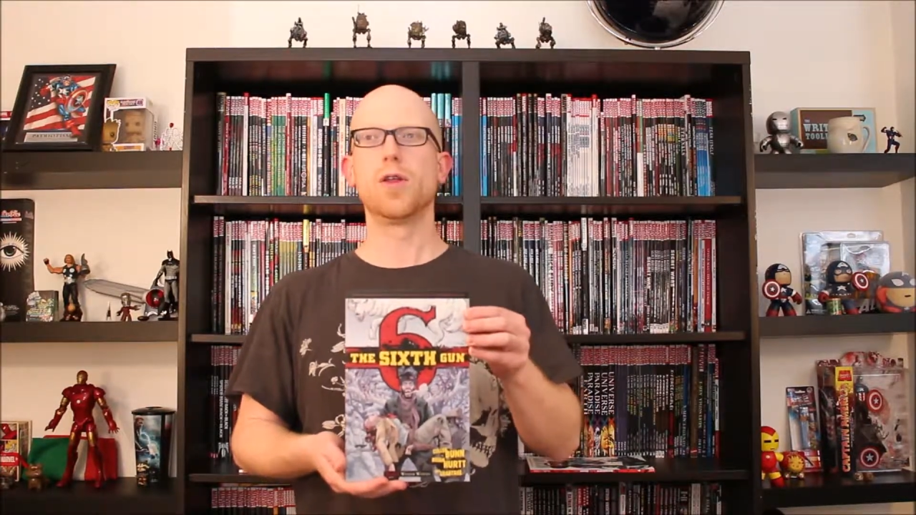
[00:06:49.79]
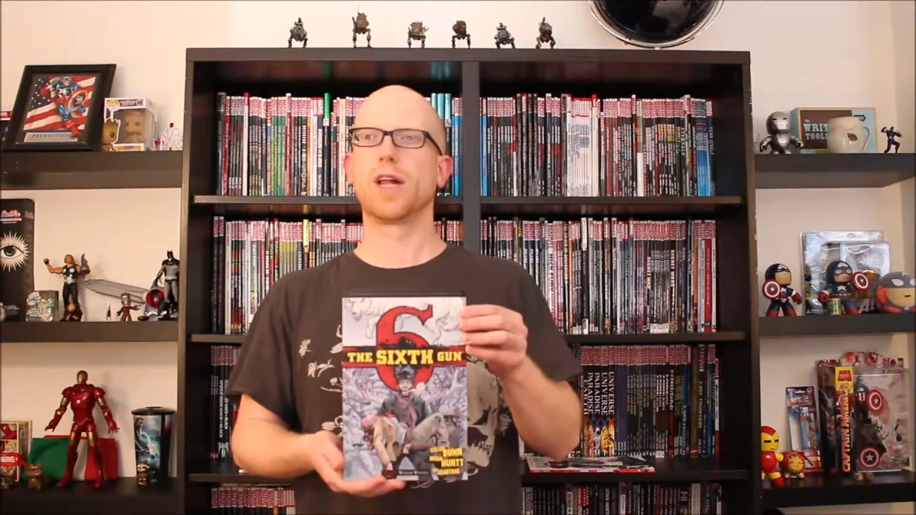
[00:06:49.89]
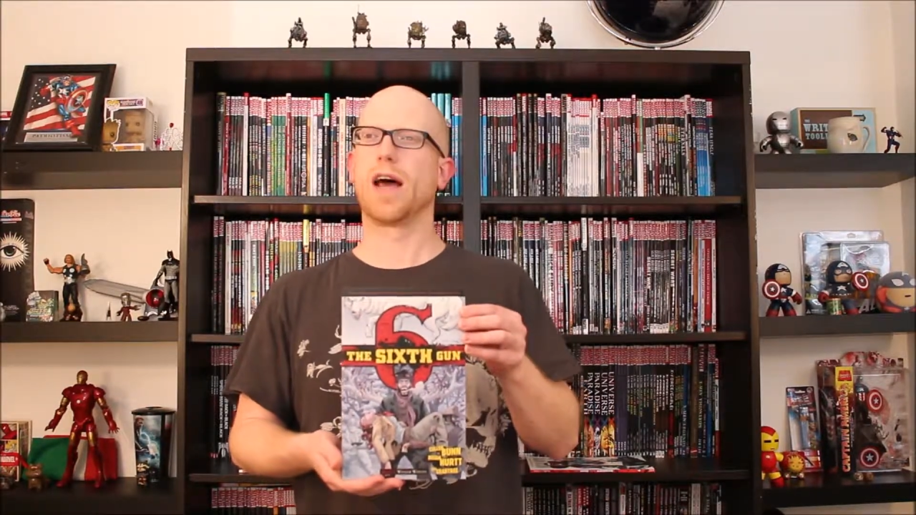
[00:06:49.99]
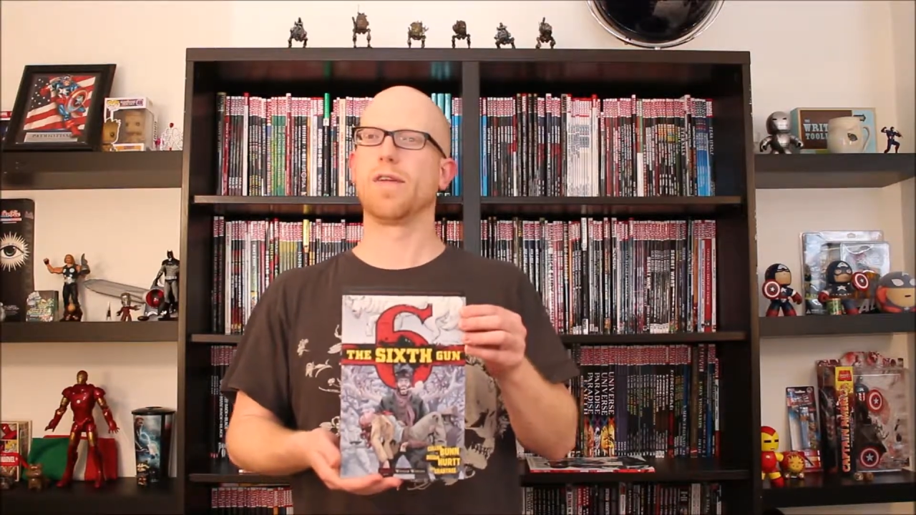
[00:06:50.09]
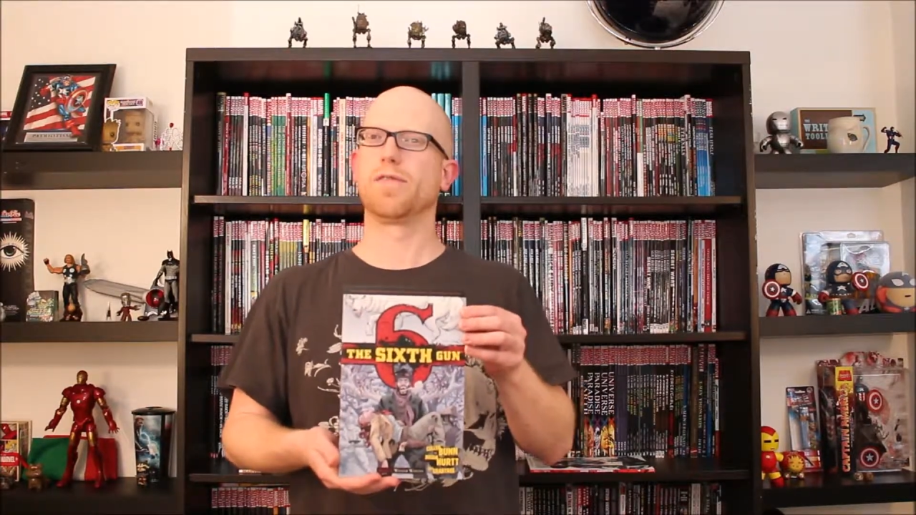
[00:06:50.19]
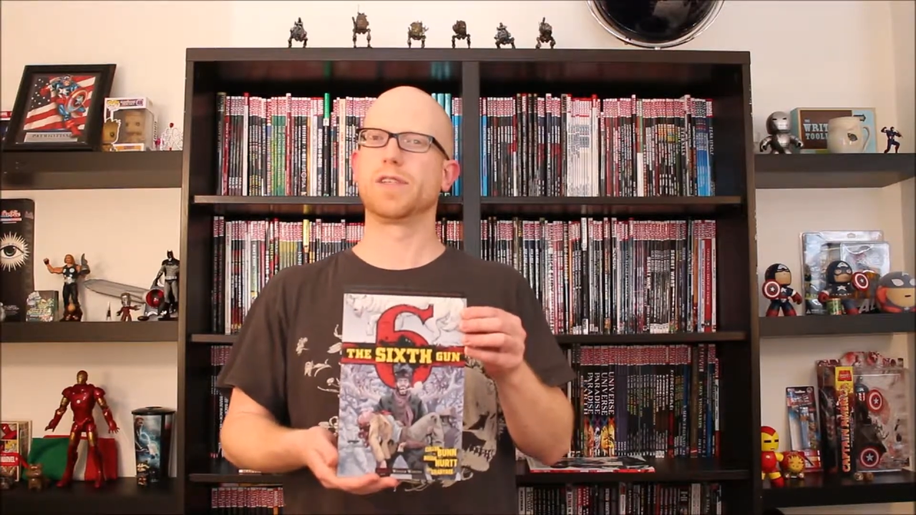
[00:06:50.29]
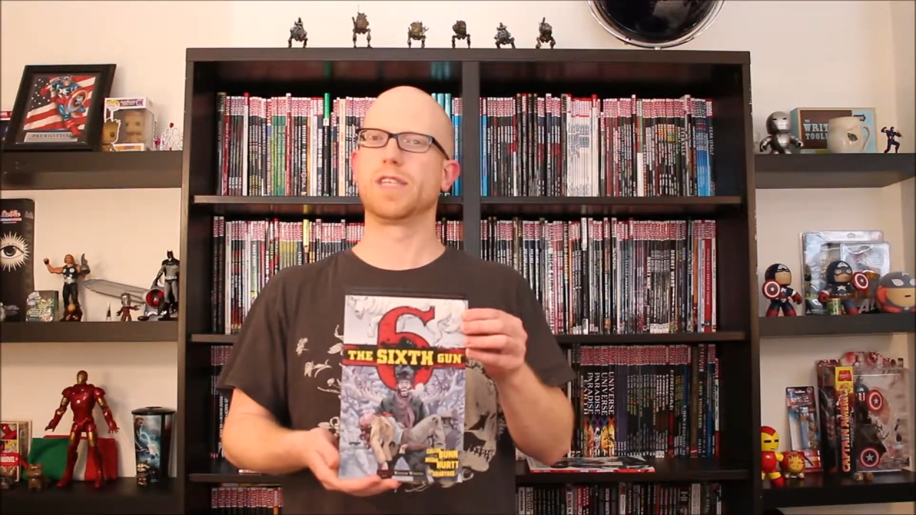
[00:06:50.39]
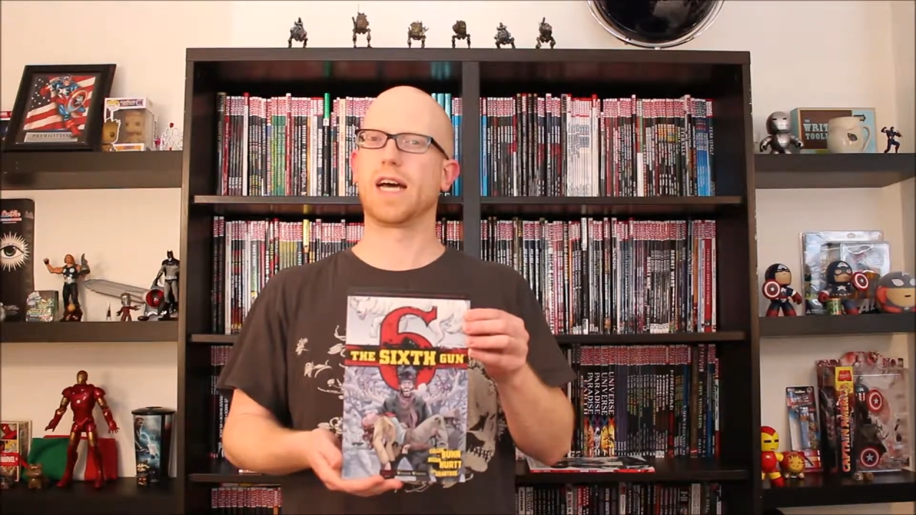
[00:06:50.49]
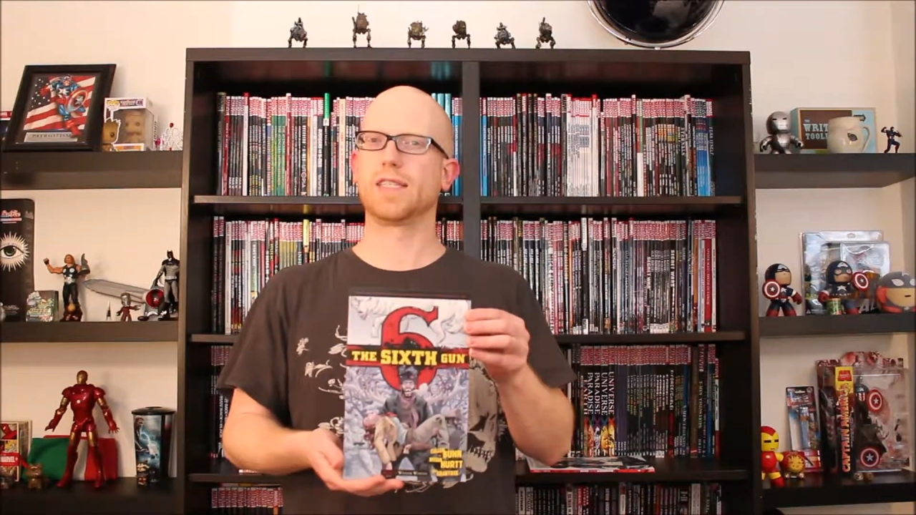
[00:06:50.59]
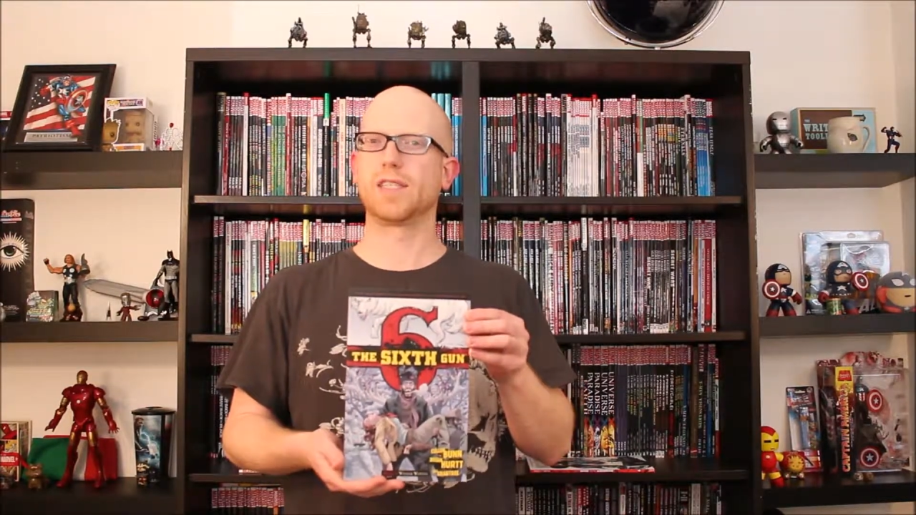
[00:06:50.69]
that have
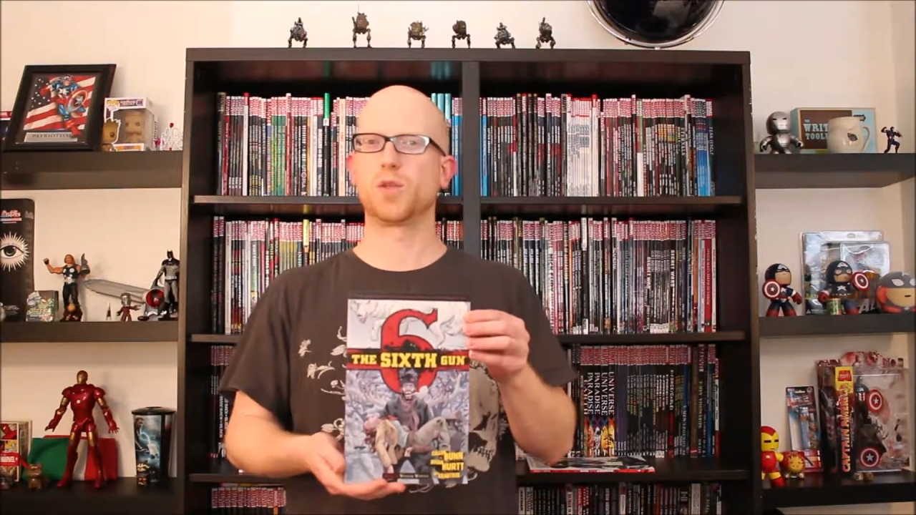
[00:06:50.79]
fantastic